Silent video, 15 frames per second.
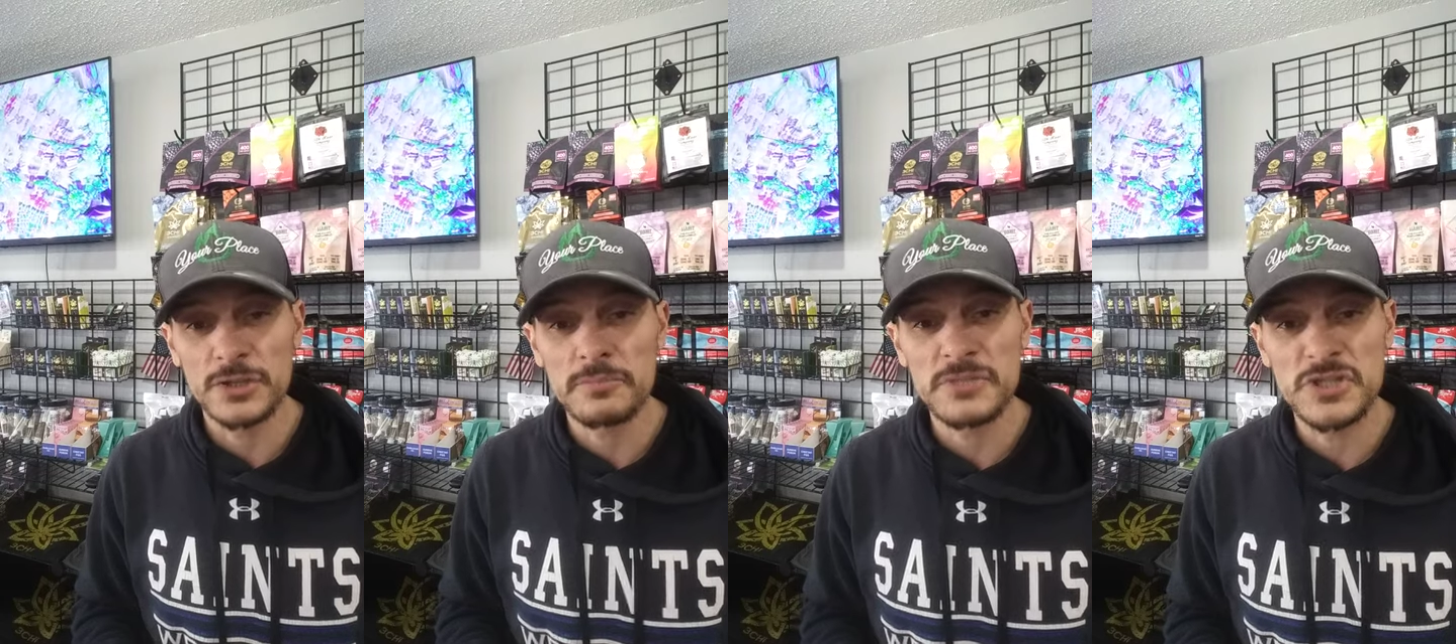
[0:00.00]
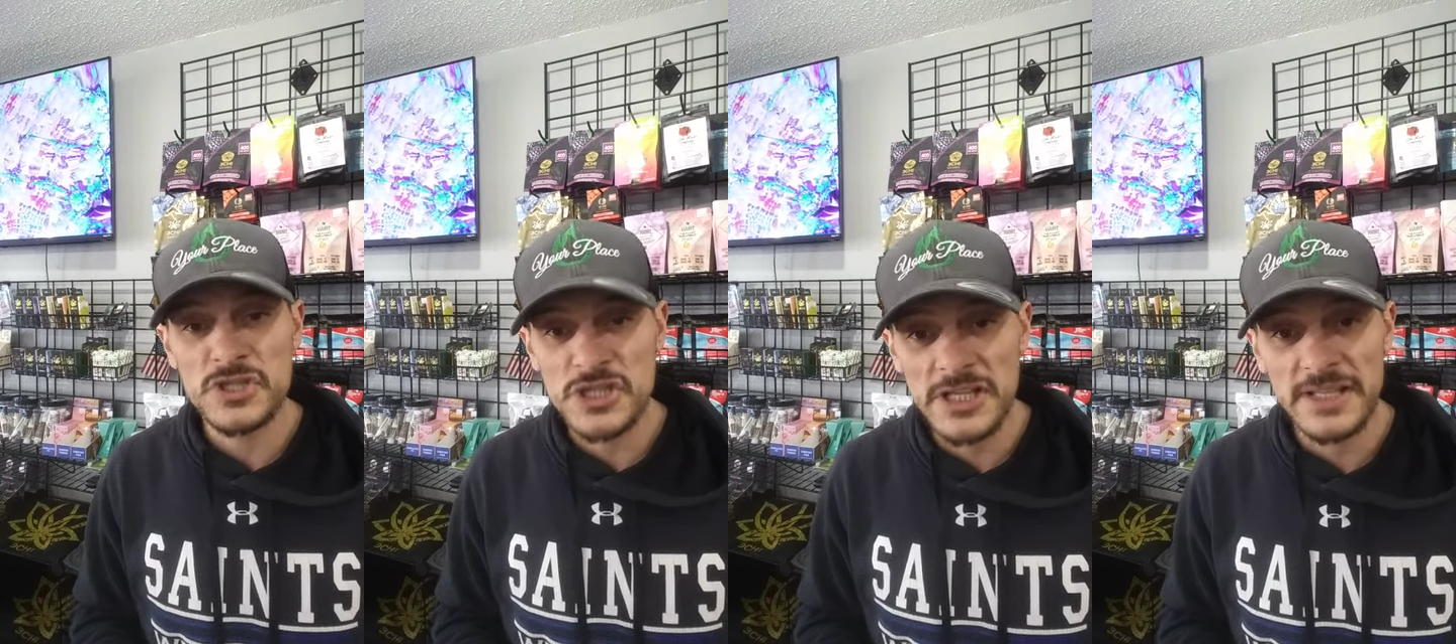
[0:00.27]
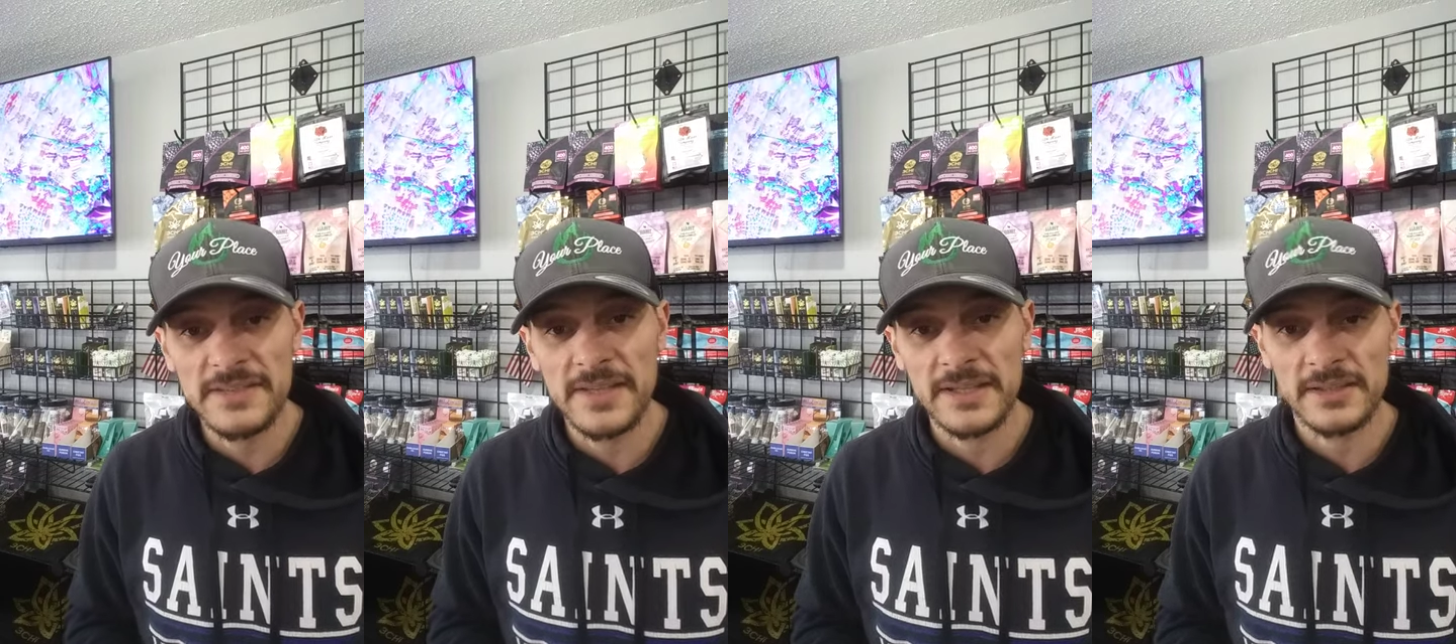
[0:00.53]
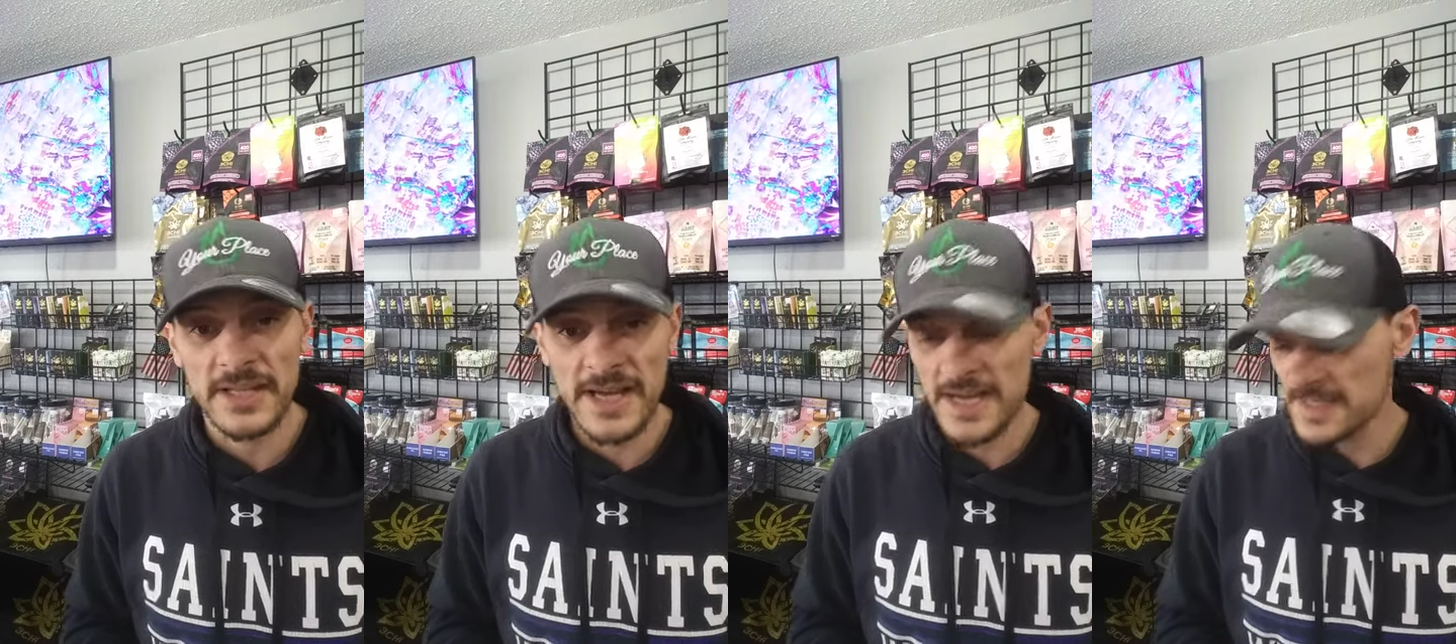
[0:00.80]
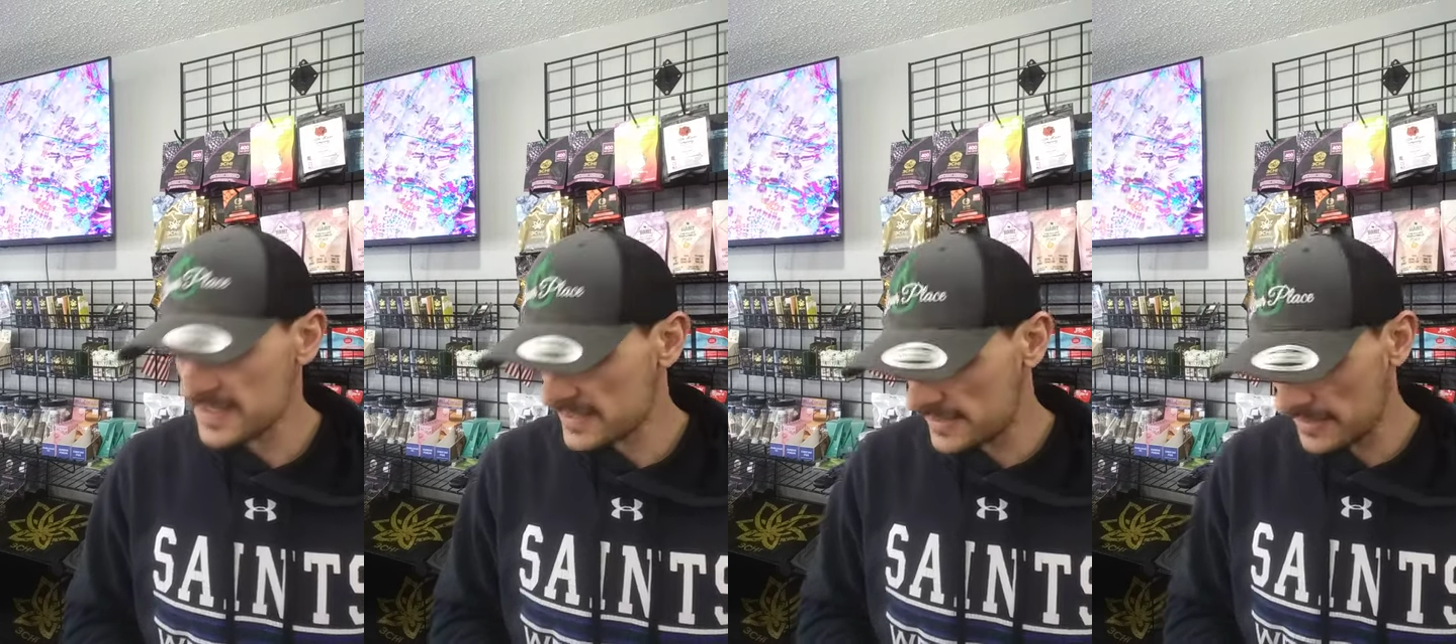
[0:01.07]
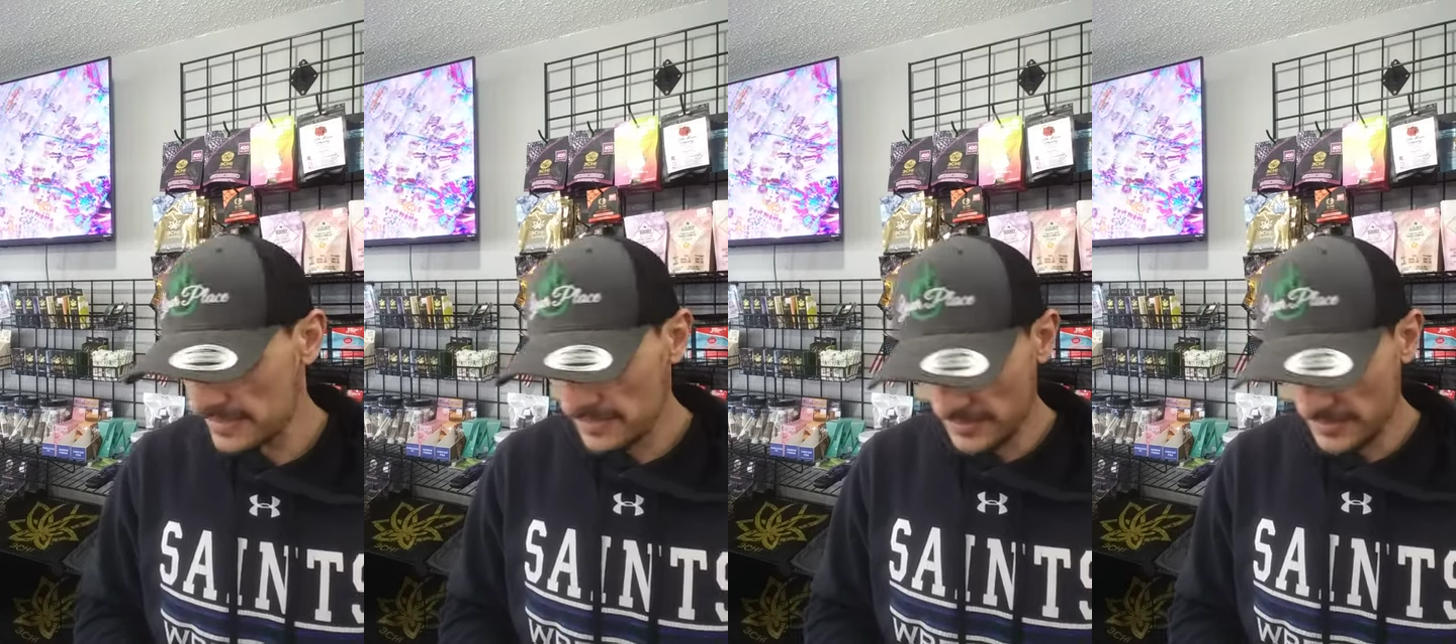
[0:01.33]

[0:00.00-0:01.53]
good machine. They last.